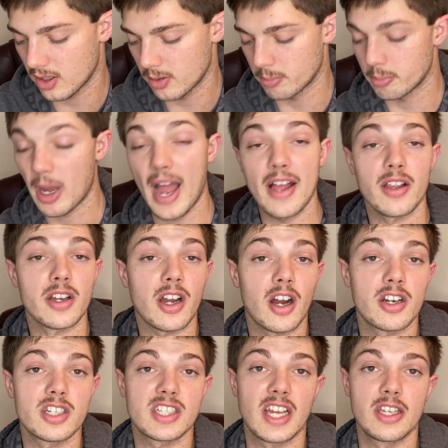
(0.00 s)
pile of
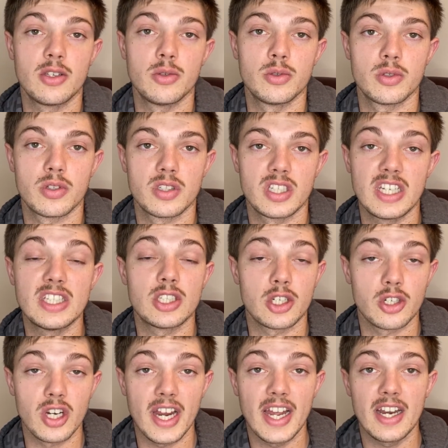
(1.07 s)
cards that you need to
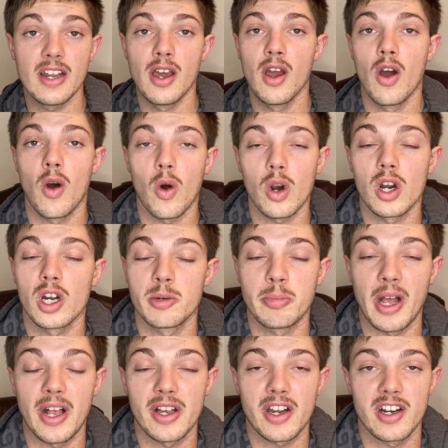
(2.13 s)
grade or a good
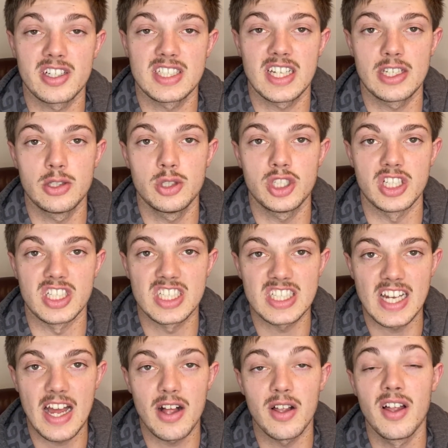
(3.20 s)
pile of cards that you should
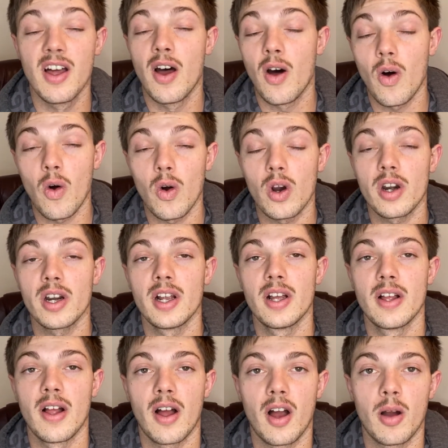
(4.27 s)
sell, or
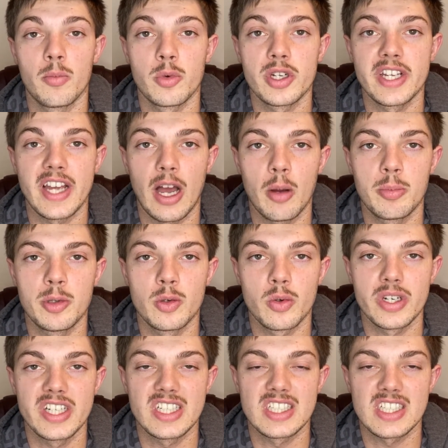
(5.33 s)
really help you
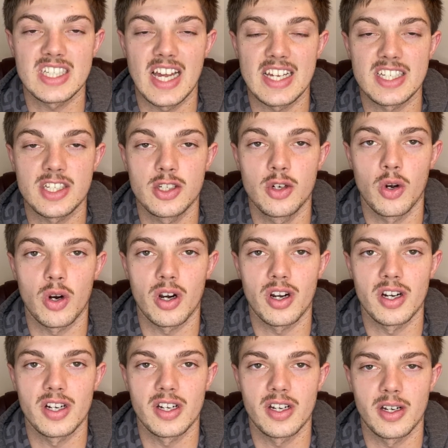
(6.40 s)
reassess
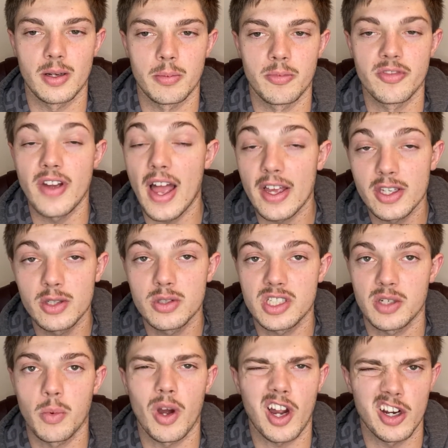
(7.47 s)
your values and
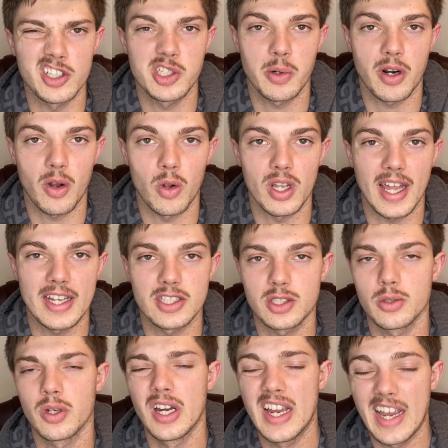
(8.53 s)
what cards you want to hold on
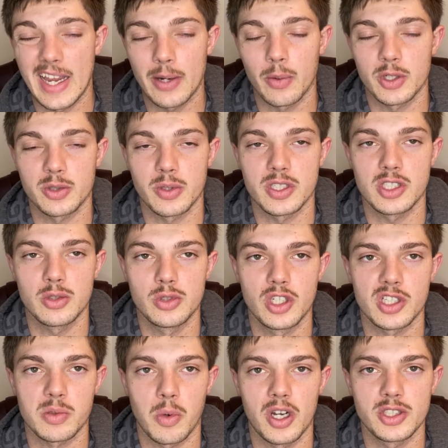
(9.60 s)
to and which ones you
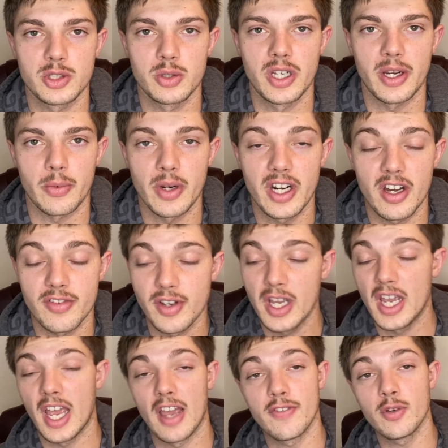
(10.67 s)
just want to get rid of. If you